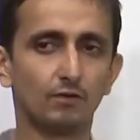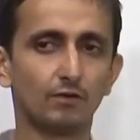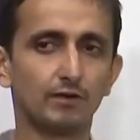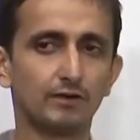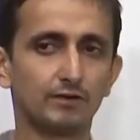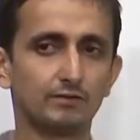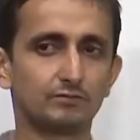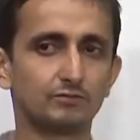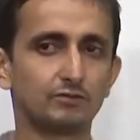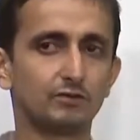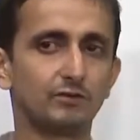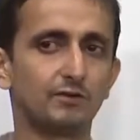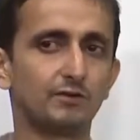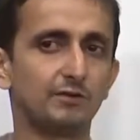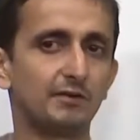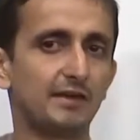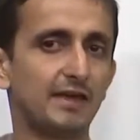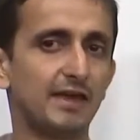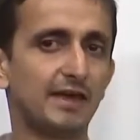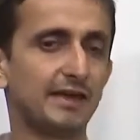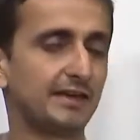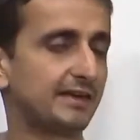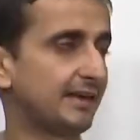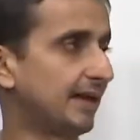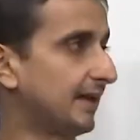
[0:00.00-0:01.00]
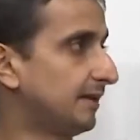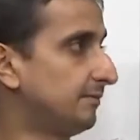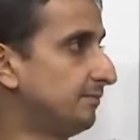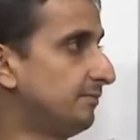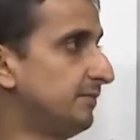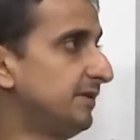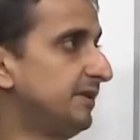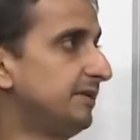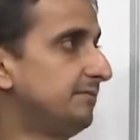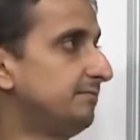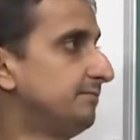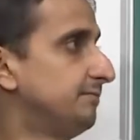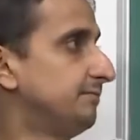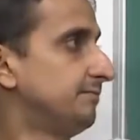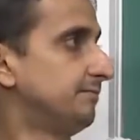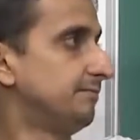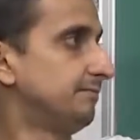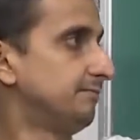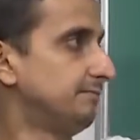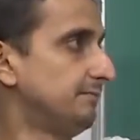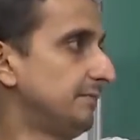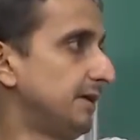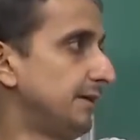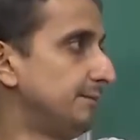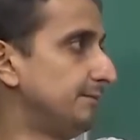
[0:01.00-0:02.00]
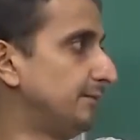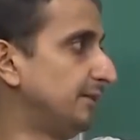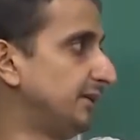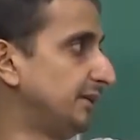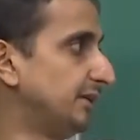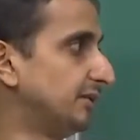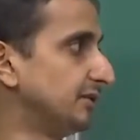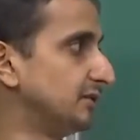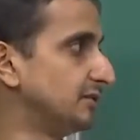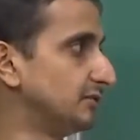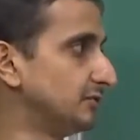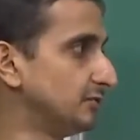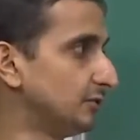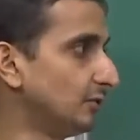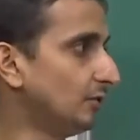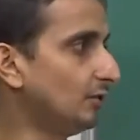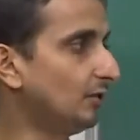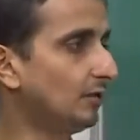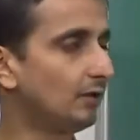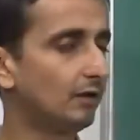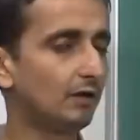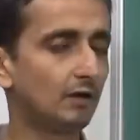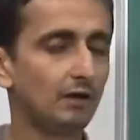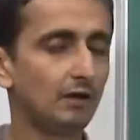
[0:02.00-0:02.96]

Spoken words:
Okay, so AI can be empty also.